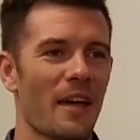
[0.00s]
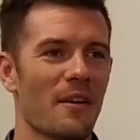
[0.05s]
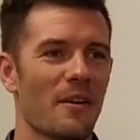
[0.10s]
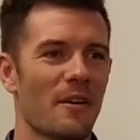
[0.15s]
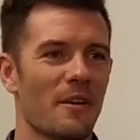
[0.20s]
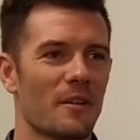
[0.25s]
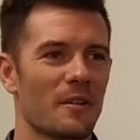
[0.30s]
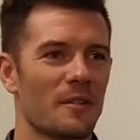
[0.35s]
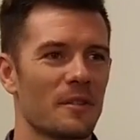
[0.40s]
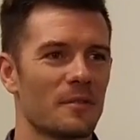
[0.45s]

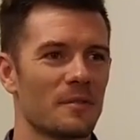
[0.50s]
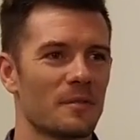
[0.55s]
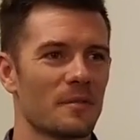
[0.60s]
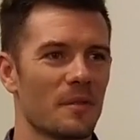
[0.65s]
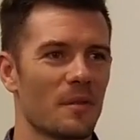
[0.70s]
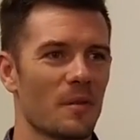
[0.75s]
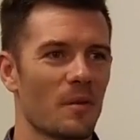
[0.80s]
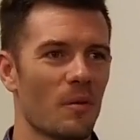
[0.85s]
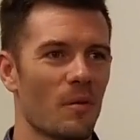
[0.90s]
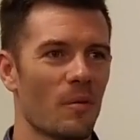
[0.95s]
students
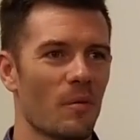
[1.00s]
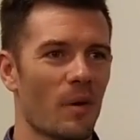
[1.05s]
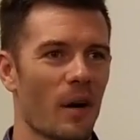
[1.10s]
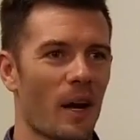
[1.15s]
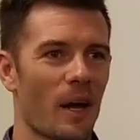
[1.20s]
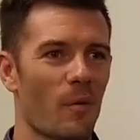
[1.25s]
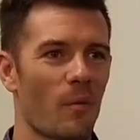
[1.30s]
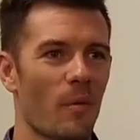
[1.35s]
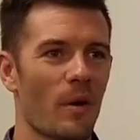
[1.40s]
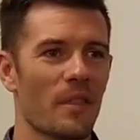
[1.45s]
and 5
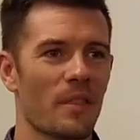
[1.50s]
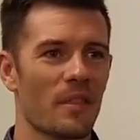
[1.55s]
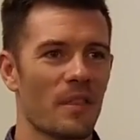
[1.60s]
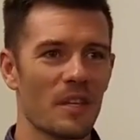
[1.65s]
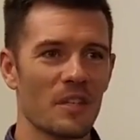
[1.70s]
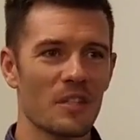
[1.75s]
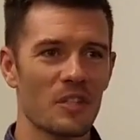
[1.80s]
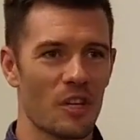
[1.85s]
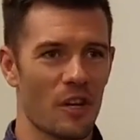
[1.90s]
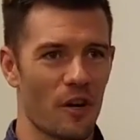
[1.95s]
if you
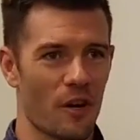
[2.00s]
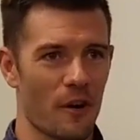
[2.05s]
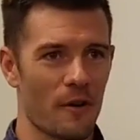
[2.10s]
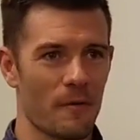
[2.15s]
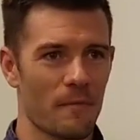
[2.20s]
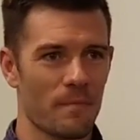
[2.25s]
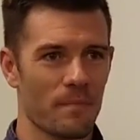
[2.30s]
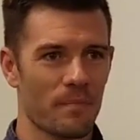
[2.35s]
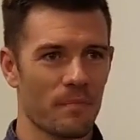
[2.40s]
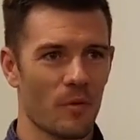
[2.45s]
include
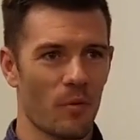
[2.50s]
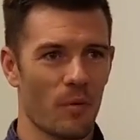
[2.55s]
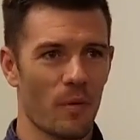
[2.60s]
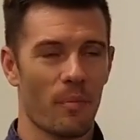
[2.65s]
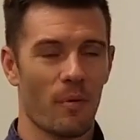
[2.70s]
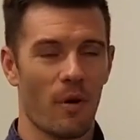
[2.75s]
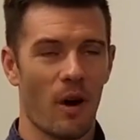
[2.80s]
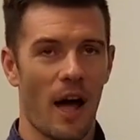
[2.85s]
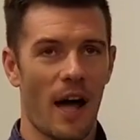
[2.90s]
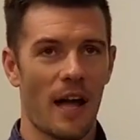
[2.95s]
Steph,
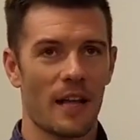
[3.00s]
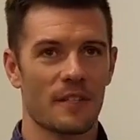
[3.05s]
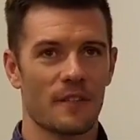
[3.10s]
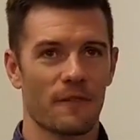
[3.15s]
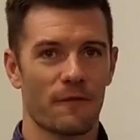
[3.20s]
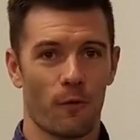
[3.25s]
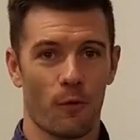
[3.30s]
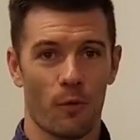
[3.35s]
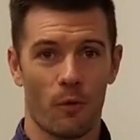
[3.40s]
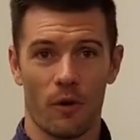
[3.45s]
who
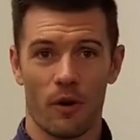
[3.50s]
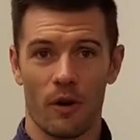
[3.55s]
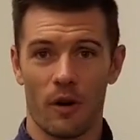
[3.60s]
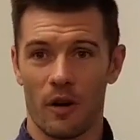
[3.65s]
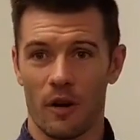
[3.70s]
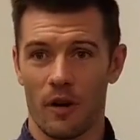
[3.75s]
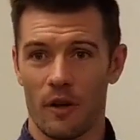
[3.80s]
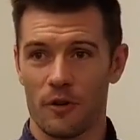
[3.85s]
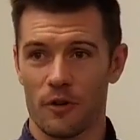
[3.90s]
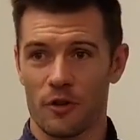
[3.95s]
I do now
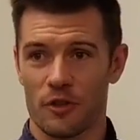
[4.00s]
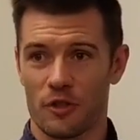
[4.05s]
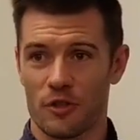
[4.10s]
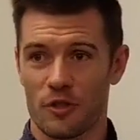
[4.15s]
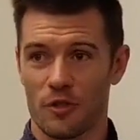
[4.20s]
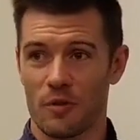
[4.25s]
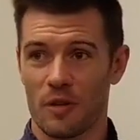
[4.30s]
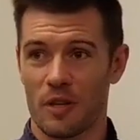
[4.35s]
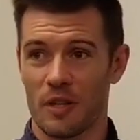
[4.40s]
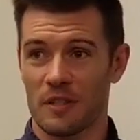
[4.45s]

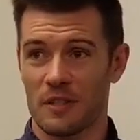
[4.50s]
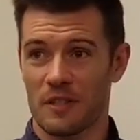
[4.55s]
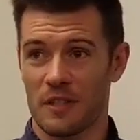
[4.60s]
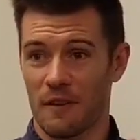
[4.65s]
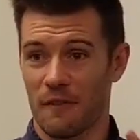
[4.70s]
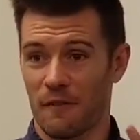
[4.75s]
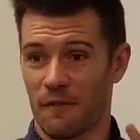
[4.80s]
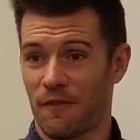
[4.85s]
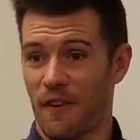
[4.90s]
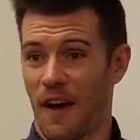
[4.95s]
include because
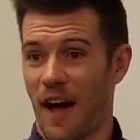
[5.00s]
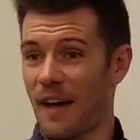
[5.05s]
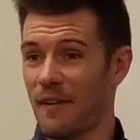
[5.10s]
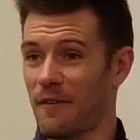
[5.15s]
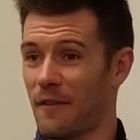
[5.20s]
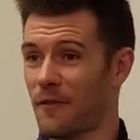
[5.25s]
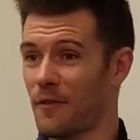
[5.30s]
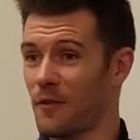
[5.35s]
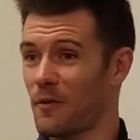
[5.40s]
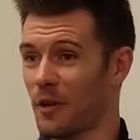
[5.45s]
she's moved here
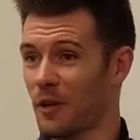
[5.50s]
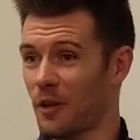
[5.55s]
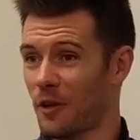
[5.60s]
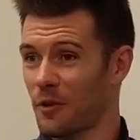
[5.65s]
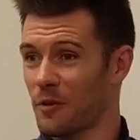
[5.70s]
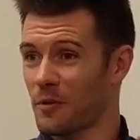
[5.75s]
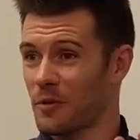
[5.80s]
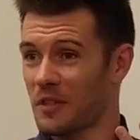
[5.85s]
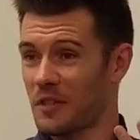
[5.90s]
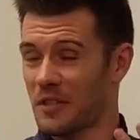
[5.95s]
and she's now an
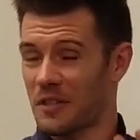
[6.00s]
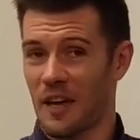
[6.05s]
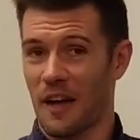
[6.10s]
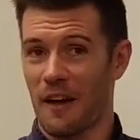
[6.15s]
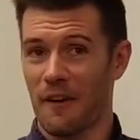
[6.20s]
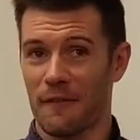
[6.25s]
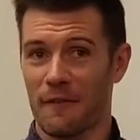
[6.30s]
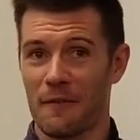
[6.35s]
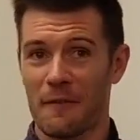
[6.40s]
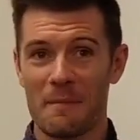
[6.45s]
LA
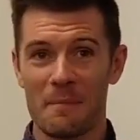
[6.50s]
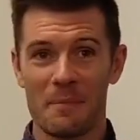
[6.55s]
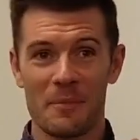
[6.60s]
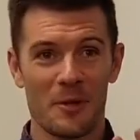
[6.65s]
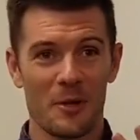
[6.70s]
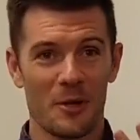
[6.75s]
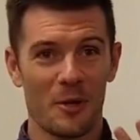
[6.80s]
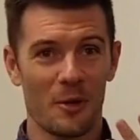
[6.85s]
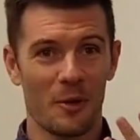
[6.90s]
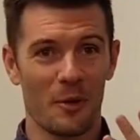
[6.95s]
student. She just didn't
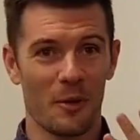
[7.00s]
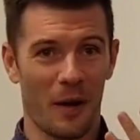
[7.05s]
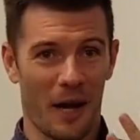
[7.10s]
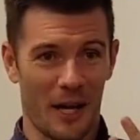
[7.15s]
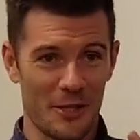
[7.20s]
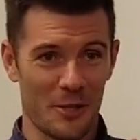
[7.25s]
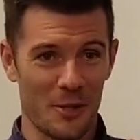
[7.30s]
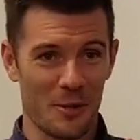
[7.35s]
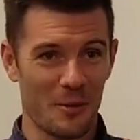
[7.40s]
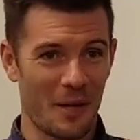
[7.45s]
come in the car
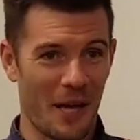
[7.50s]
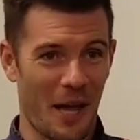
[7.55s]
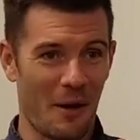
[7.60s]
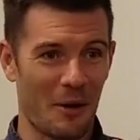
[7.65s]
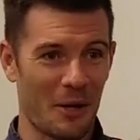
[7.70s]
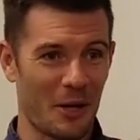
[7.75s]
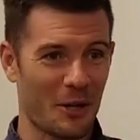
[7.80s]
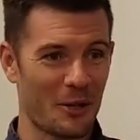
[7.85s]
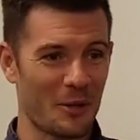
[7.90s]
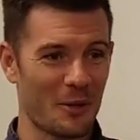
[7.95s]
with us.
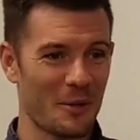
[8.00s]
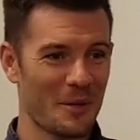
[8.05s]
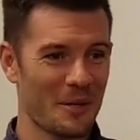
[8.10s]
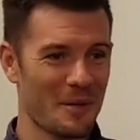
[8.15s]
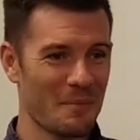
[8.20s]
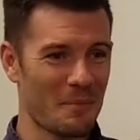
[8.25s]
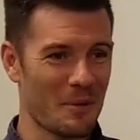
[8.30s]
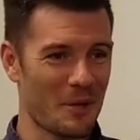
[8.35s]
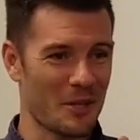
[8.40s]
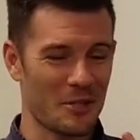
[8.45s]

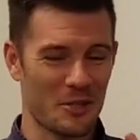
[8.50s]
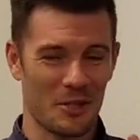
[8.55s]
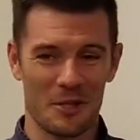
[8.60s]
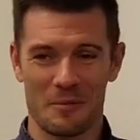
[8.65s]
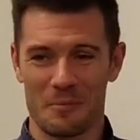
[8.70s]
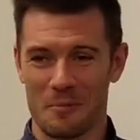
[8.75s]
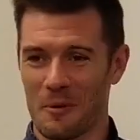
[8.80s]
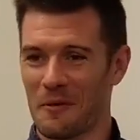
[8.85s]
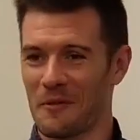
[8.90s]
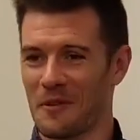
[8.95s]
But
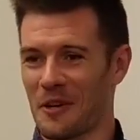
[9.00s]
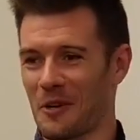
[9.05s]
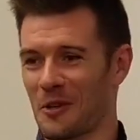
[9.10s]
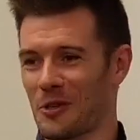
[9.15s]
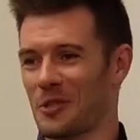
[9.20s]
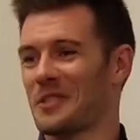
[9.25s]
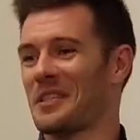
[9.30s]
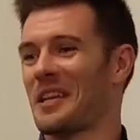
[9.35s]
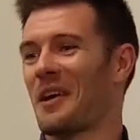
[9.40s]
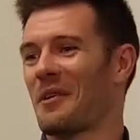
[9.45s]

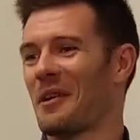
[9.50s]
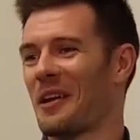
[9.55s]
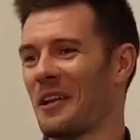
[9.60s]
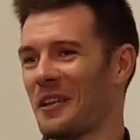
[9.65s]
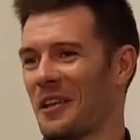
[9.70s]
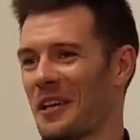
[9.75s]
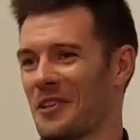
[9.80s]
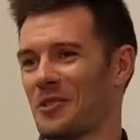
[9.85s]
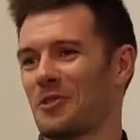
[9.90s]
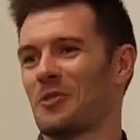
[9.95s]
so there
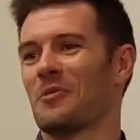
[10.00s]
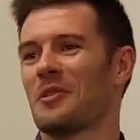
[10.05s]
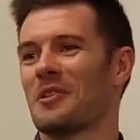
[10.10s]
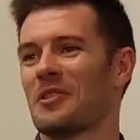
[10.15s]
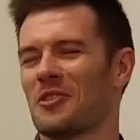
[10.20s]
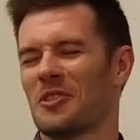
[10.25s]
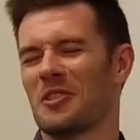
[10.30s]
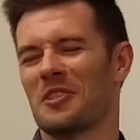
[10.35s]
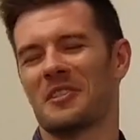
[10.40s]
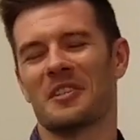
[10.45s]
were 6 of
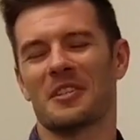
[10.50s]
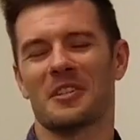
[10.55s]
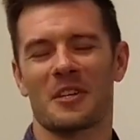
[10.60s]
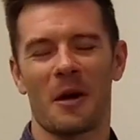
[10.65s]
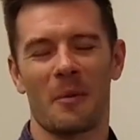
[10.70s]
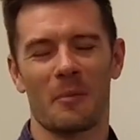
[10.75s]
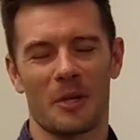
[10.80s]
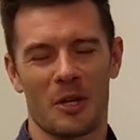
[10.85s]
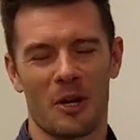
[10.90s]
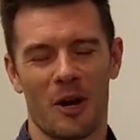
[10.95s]
us, including
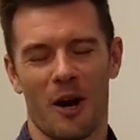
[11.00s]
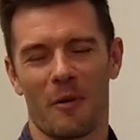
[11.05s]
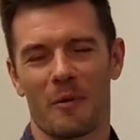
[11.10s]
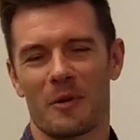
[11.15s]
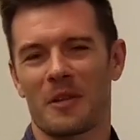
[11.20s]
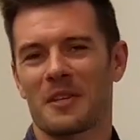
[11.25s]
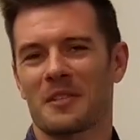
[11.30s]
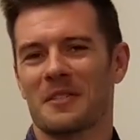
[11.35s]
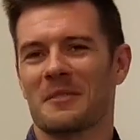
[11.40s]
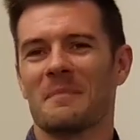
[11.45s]
me, from
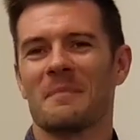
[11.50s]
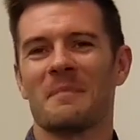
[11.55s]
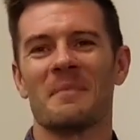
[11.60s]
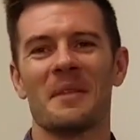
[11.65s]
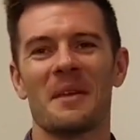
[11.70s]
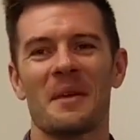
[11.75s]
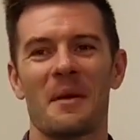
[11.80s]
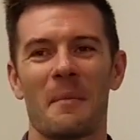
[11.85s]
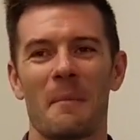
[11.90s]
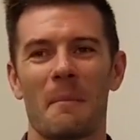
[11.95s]
Michigan,
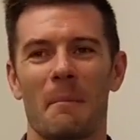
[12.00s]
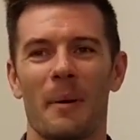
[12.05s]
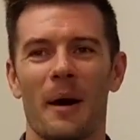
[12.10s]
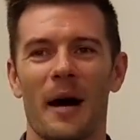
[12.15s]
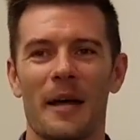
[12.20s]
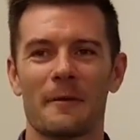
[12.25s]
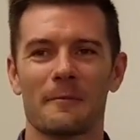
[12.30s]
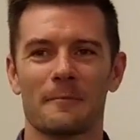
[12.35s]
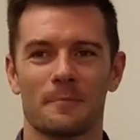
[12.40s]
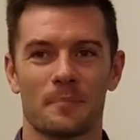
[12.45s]
from
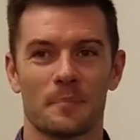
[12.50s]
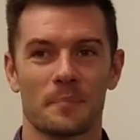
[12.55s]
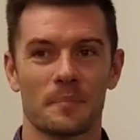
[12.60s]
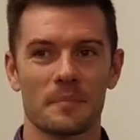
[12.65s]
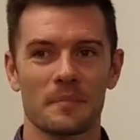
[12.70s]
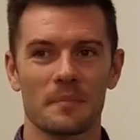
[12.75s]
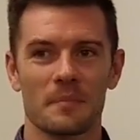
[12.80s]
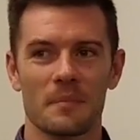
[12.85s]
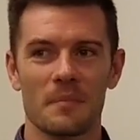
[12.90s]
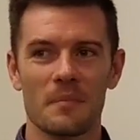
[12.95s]
LA,
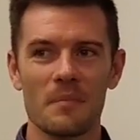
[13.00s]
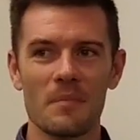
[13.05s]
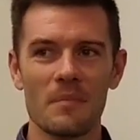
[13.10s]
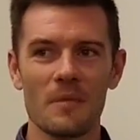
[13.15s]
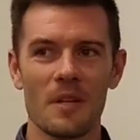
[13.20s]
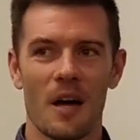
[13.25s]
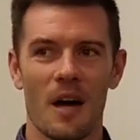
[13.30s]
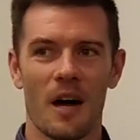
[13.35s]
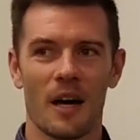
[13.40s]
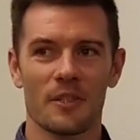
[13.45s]
that went
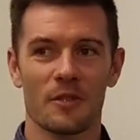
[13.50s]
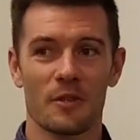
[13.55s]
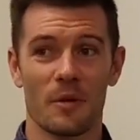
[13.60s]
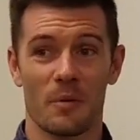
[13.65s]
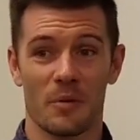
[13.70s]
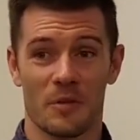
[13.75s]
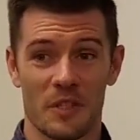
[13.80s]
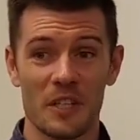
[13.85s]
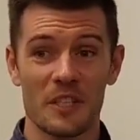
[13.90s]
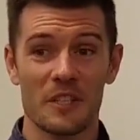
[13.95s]
to
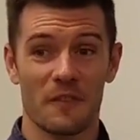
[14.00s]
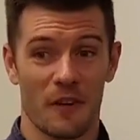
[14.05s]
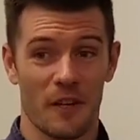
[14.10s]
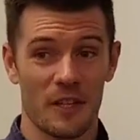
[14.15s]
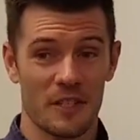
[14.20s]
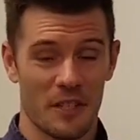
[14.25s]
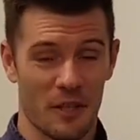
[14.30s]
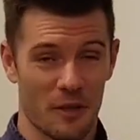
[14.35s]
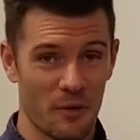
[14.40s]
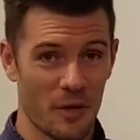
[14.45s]

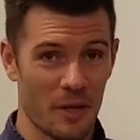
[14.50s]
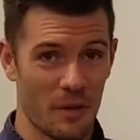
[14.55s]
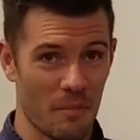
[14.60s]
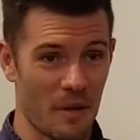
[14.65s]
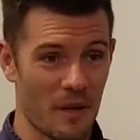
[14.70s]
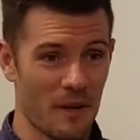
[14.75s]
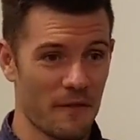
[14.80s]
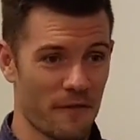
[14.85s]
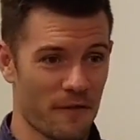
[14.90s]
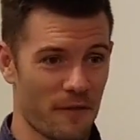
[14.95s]
Michigan,
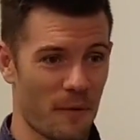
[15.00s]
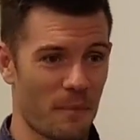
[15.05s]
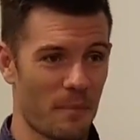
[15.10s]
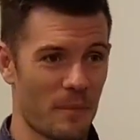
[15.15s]
and